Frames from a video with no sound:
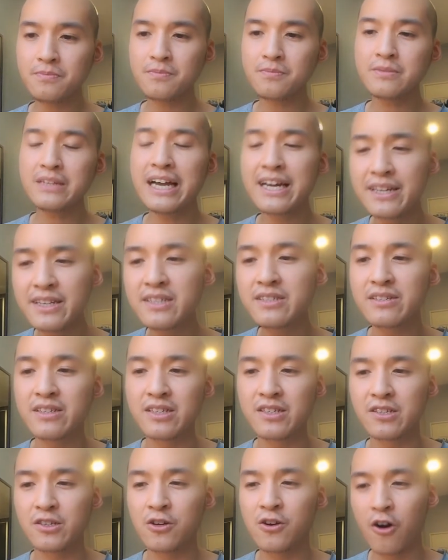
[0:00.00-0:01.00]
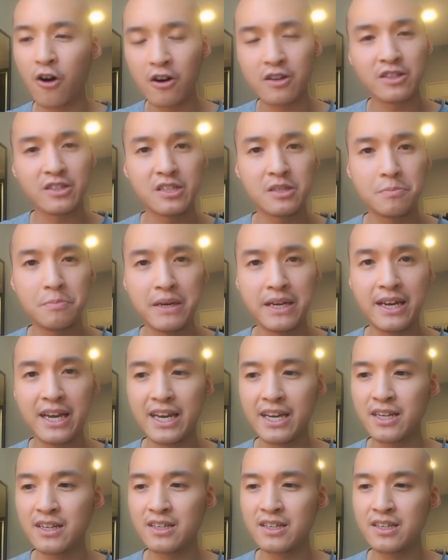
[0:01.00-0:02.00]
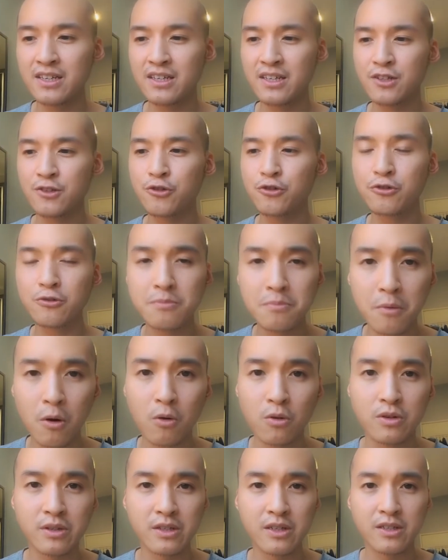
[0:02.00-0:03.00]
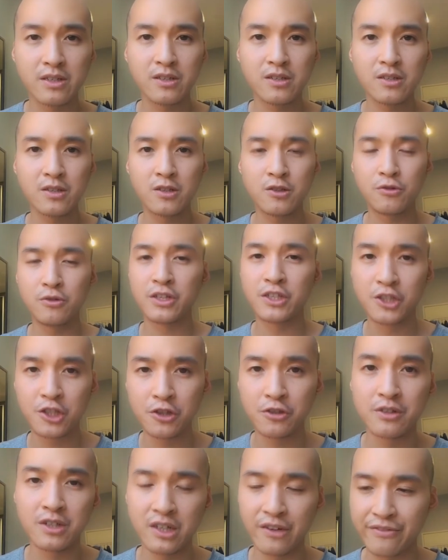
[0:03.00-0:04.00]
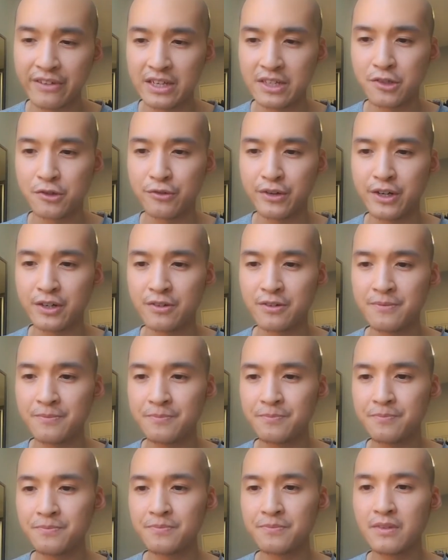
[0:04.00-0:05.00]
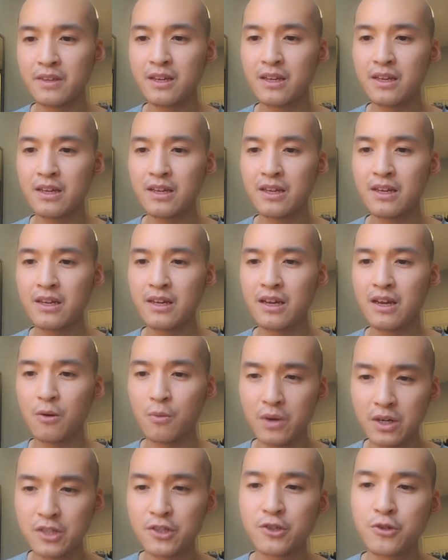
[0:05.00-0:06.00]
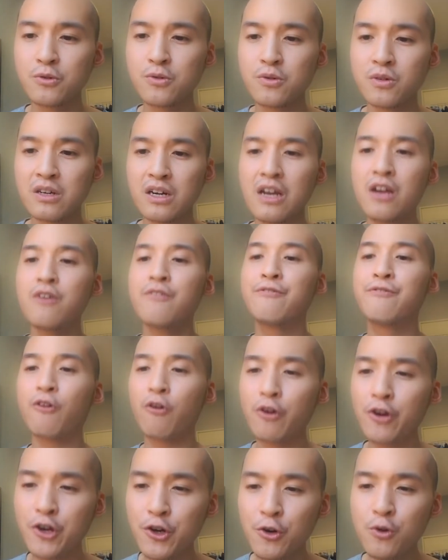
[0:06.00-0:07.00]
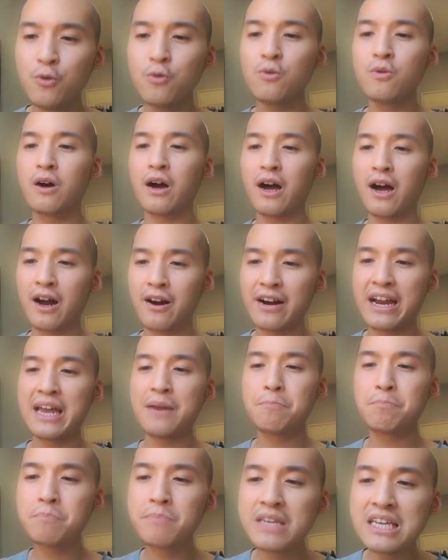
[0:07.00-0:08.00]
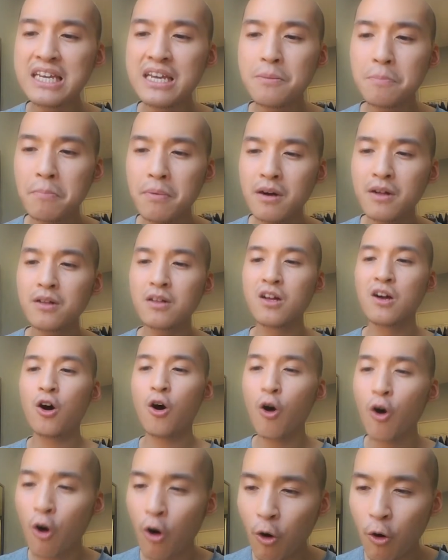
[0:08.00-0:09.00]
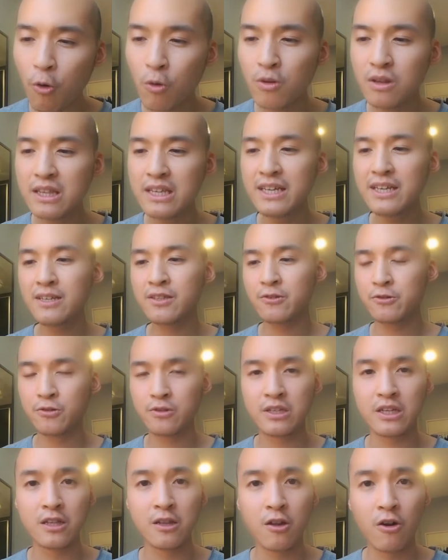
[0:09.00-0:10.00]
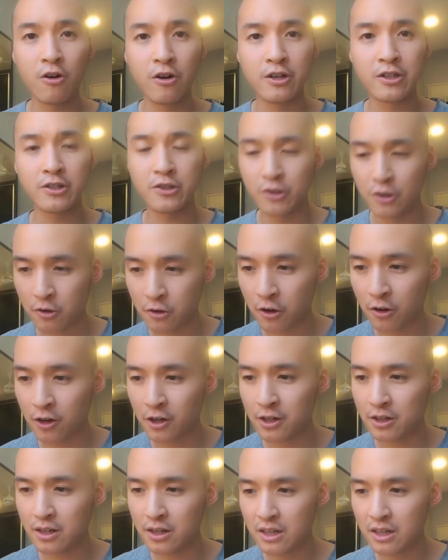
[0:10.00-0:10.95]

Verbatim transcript: And this is God speaking through Moses to the children of Israel. Verse 2 For you are a people holy to the Lord your God.